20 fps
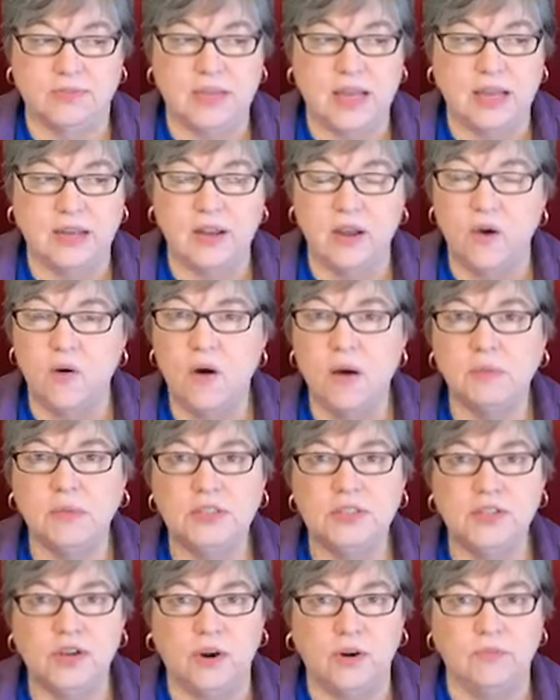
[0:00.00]
I know I'm a
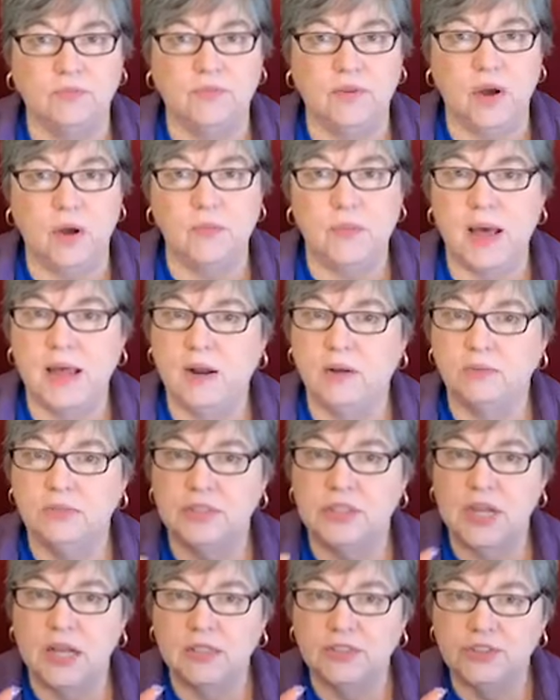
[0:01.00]
germphobe. I don't
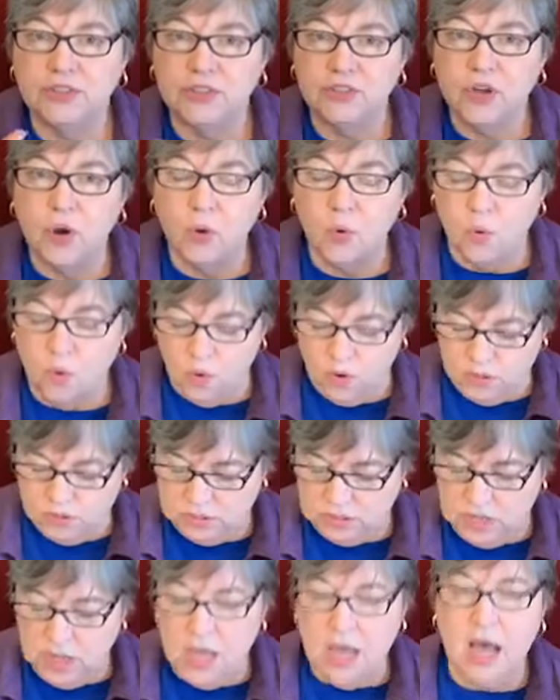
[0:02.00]
touch
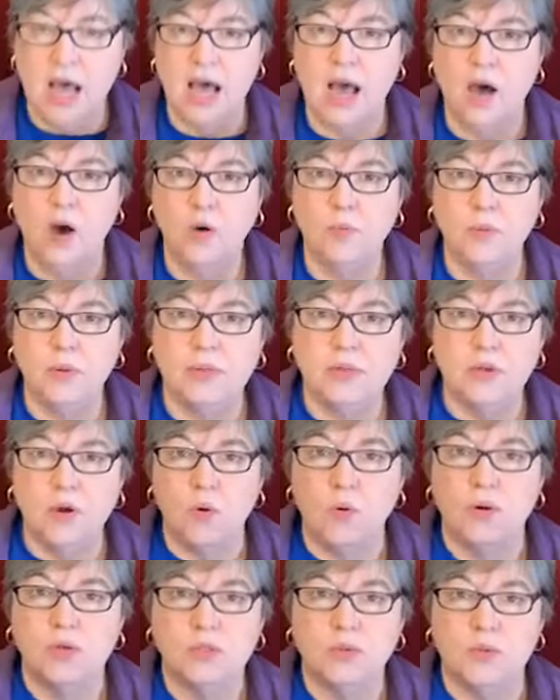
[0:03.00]
doors. I open
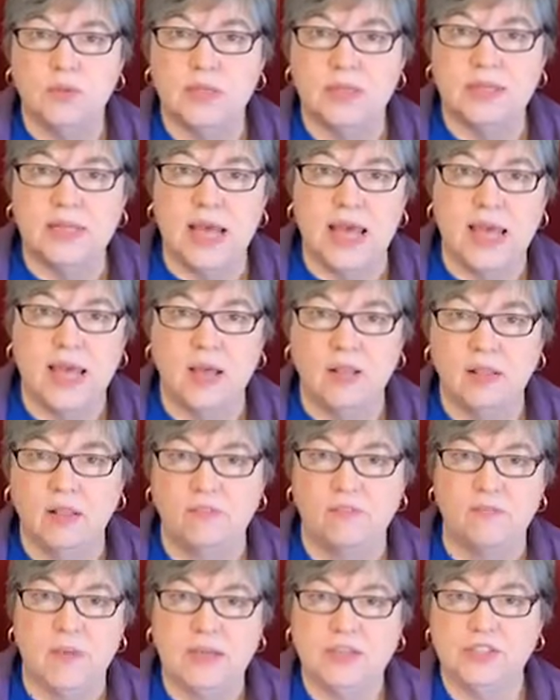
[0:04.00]
doors with the tail
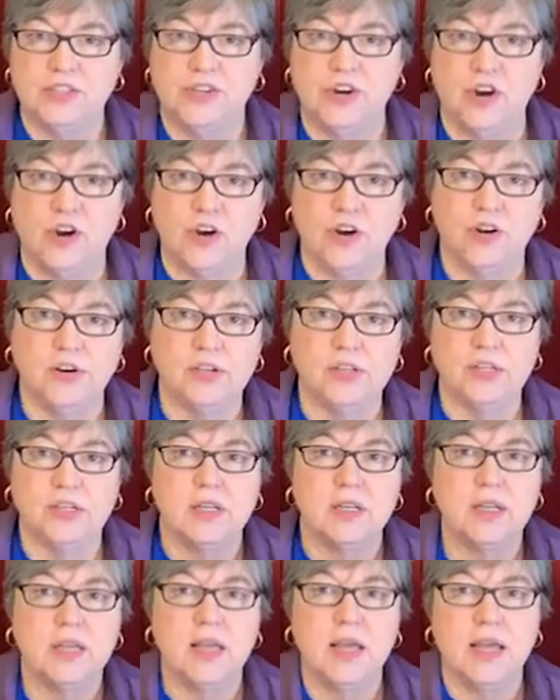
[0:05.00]
of my shirt,
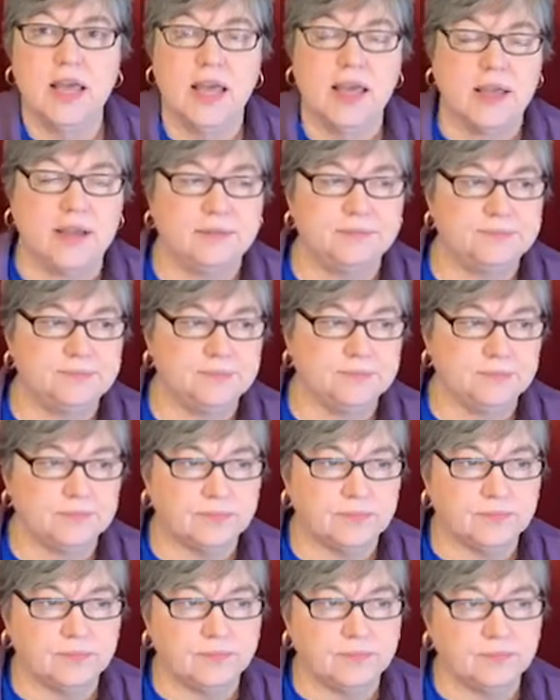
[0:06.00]
and
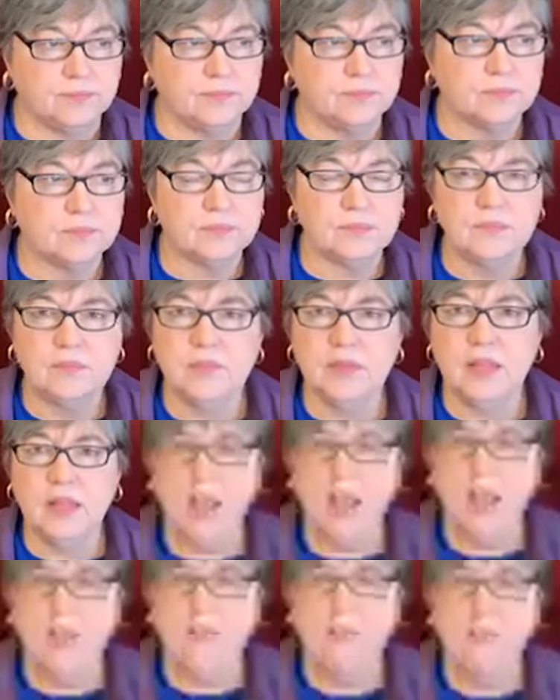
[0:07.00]

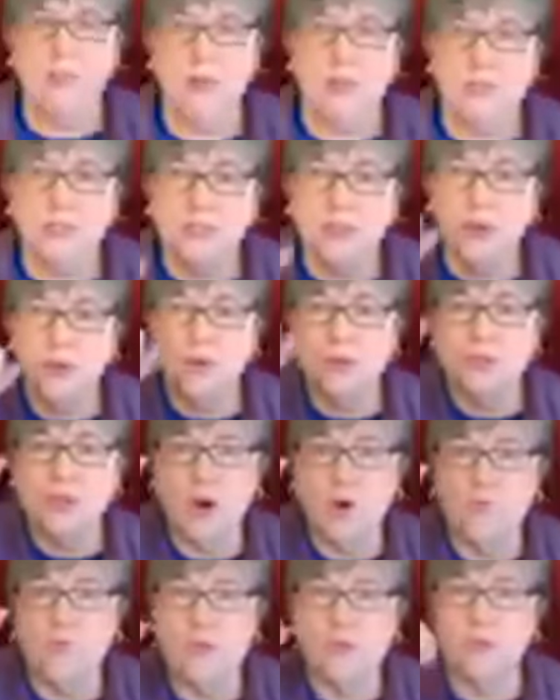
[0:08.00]
I push doors
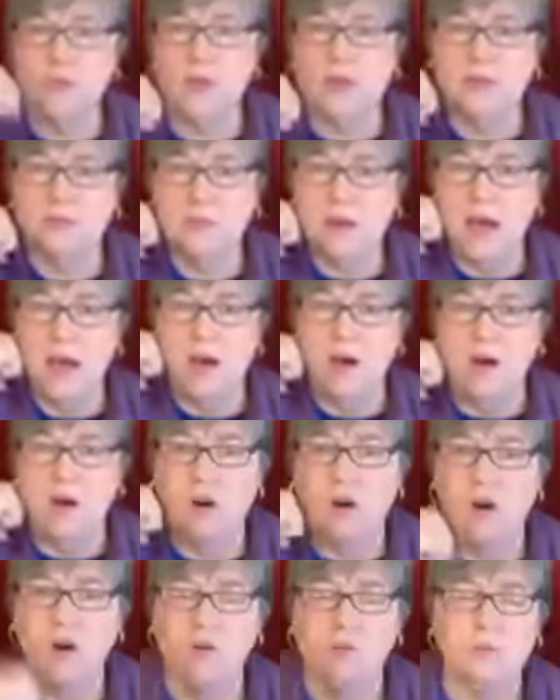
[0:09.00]
open with my
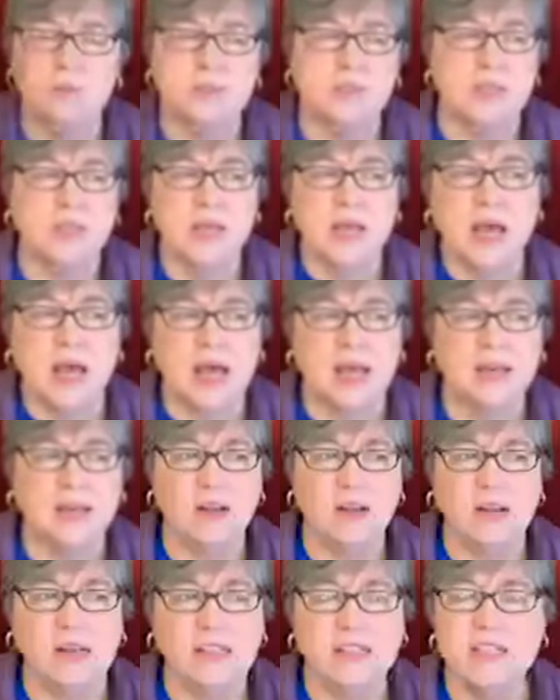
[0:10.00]
arms.
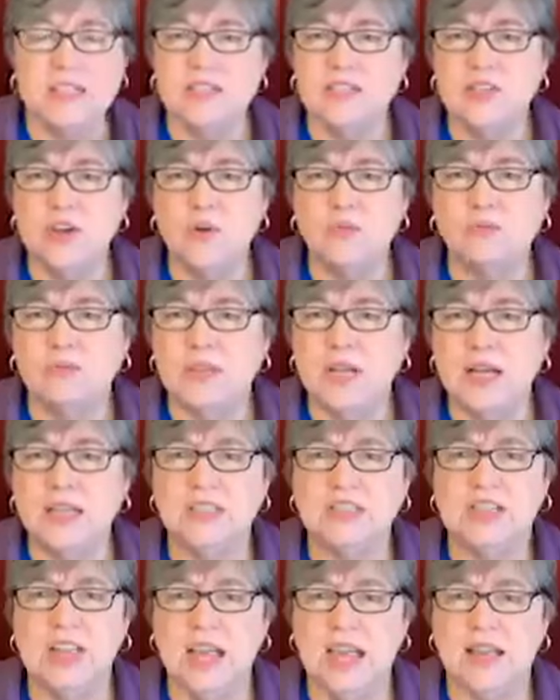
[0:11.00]
I just don't
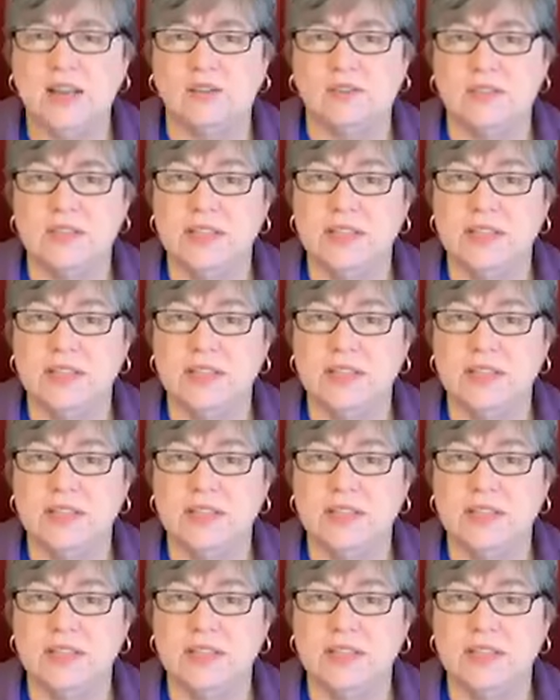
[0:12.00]
touch handles.